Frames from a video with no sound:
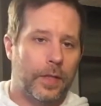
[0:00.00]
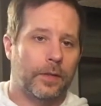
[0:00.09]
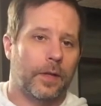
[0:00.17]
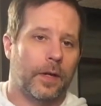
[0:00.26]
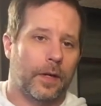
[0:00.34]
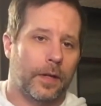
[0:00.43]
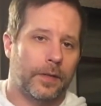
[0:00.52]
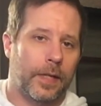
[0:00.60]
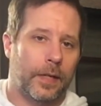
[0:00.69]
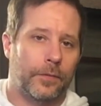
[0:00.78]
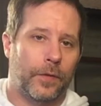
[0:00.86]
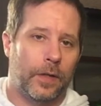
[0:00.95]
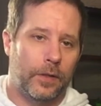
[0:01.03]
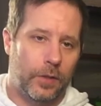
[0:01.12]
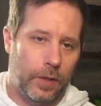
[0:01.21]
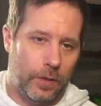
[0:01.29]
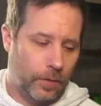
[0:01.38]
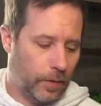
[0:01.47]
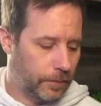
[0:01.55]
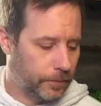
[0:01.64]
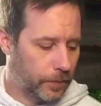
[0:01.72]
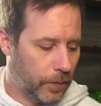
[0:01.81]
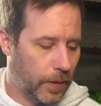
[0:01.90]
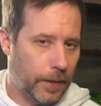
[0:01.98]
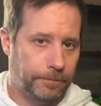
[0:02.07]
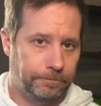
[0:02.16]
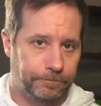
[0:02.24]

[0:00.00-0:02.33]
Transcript: at the 2nd fret of the G string. Okay?